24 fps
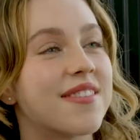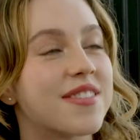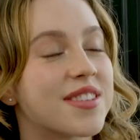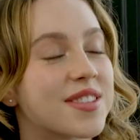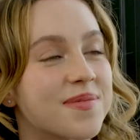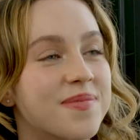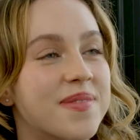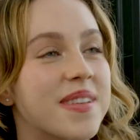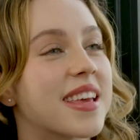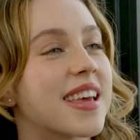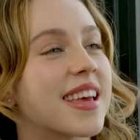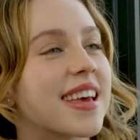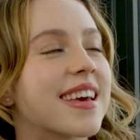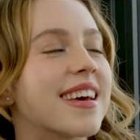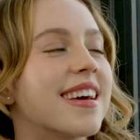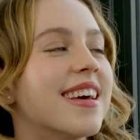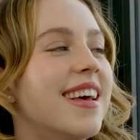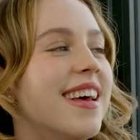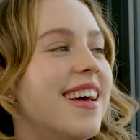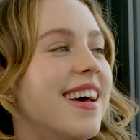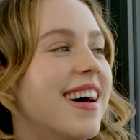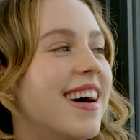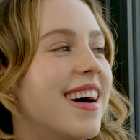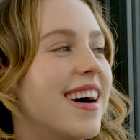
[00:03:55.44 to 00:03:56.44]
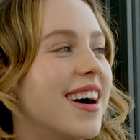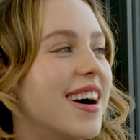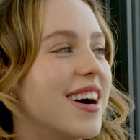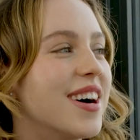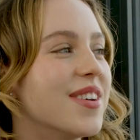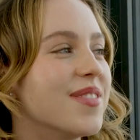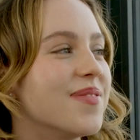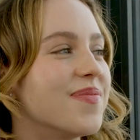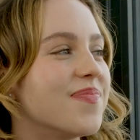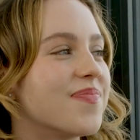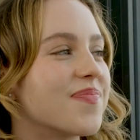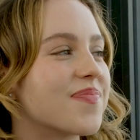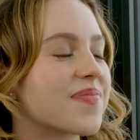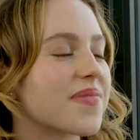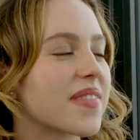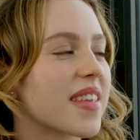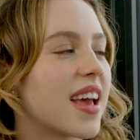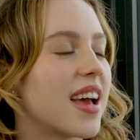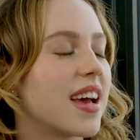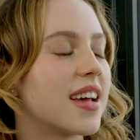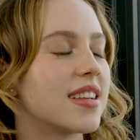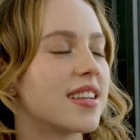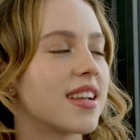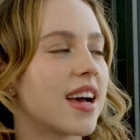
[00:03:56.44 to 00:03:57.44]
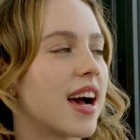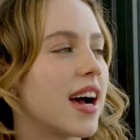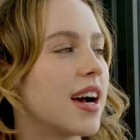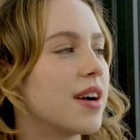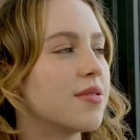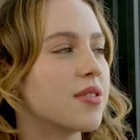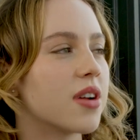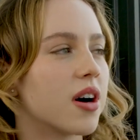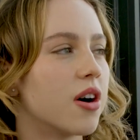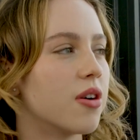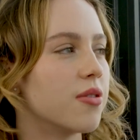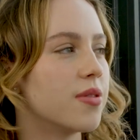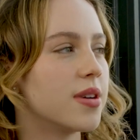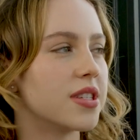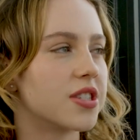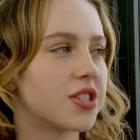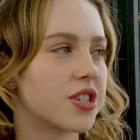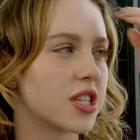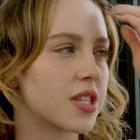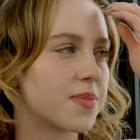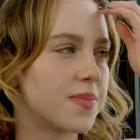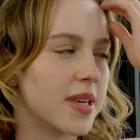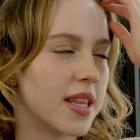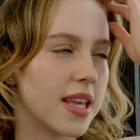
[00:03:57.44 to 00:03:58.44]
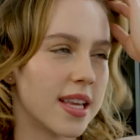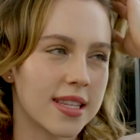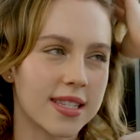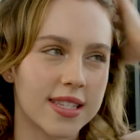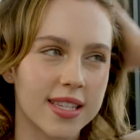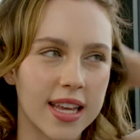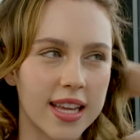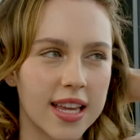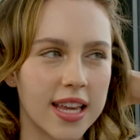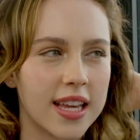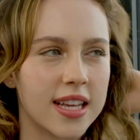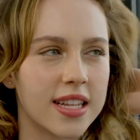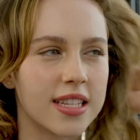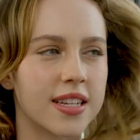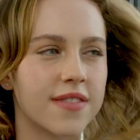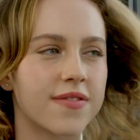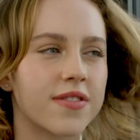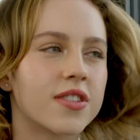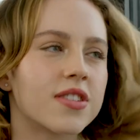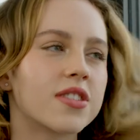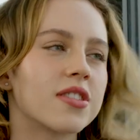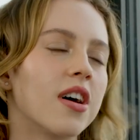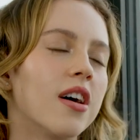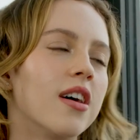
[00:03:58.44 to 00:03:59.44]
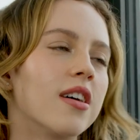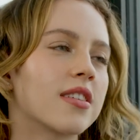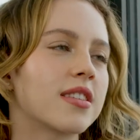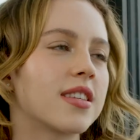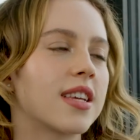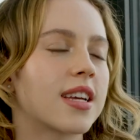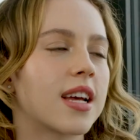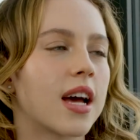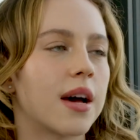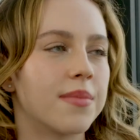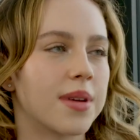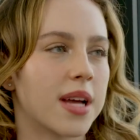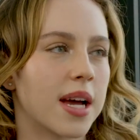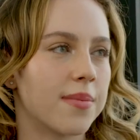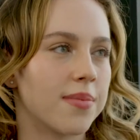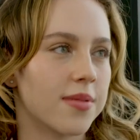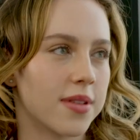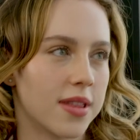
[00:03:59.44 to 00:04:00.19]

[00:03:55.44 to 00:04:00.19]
That was me. Um, and I would always just be like singing different songs, like coming